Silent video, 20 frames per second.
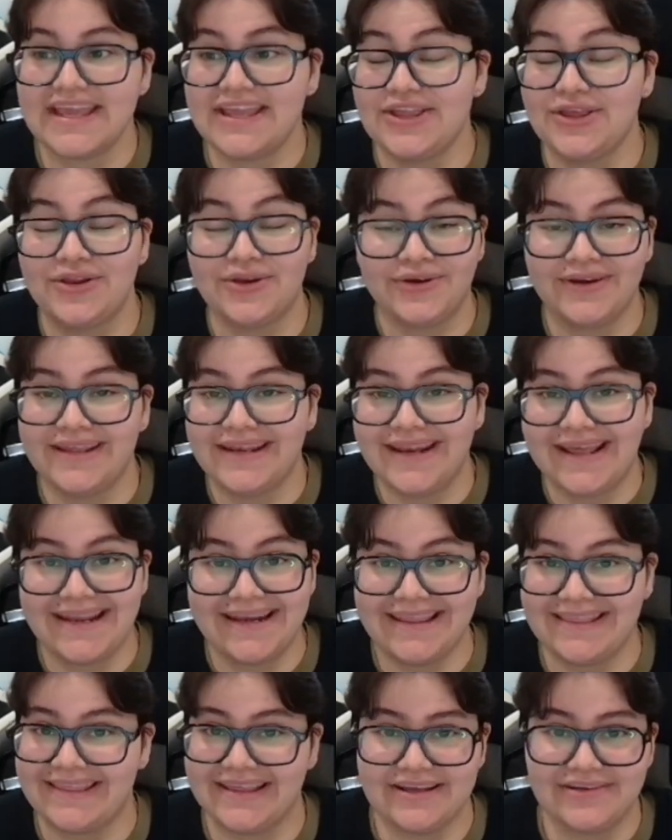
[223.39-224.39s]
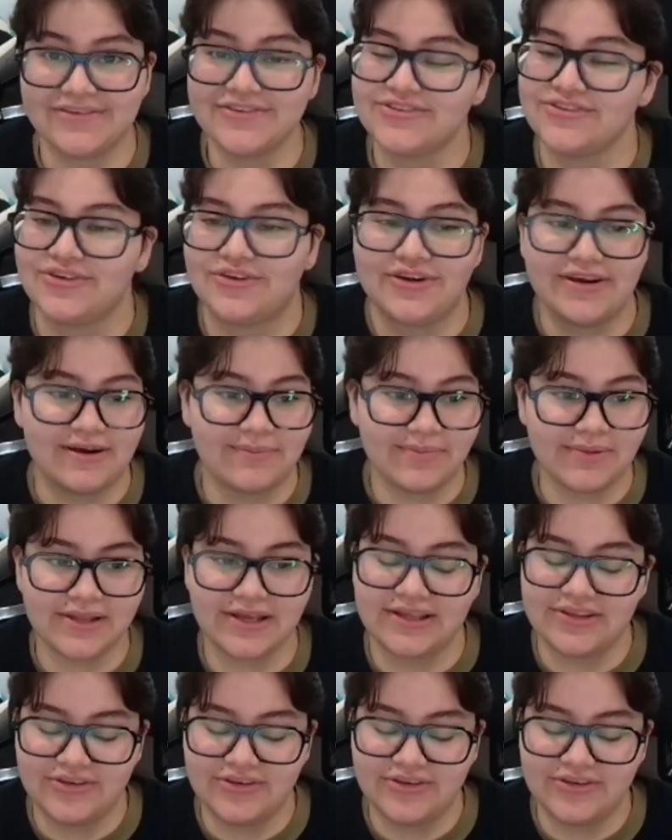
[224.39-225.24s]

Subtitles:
You don't need anything else. You don't need a plugin.